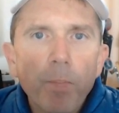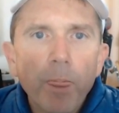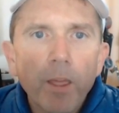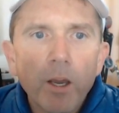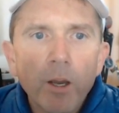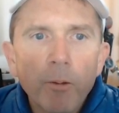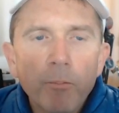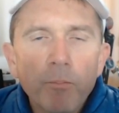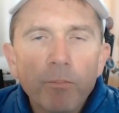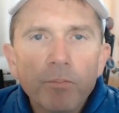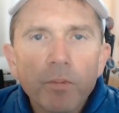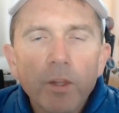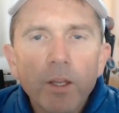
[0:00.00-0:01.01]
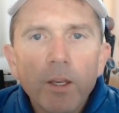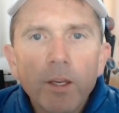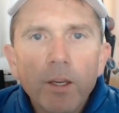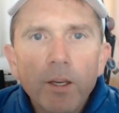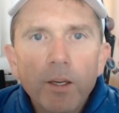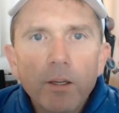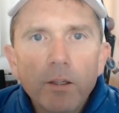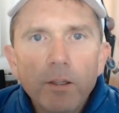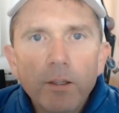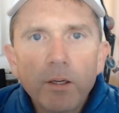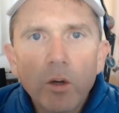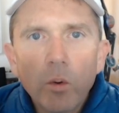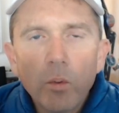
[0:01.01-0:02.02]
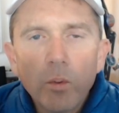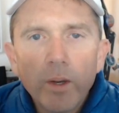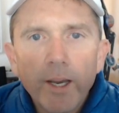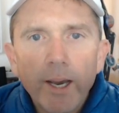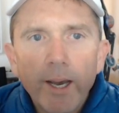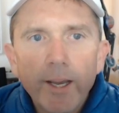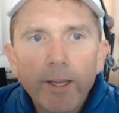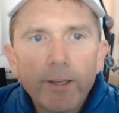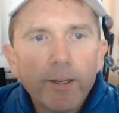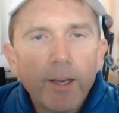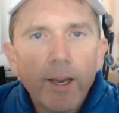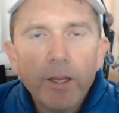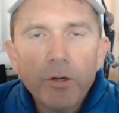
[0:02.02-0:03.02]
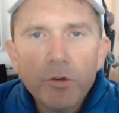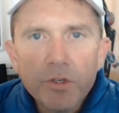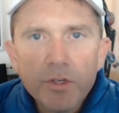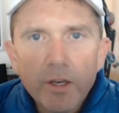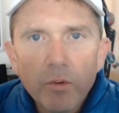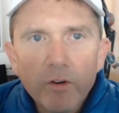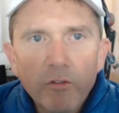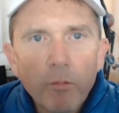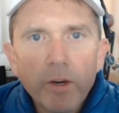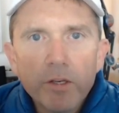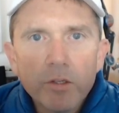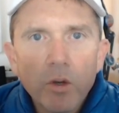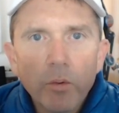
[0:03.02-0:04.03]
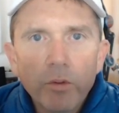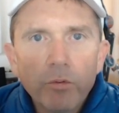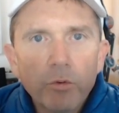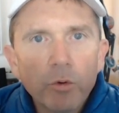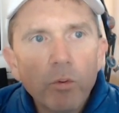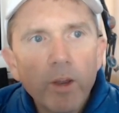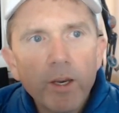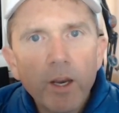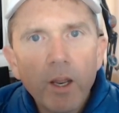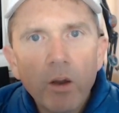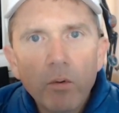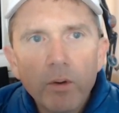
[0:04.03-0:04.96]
You know, I understand what everybody's going through right now.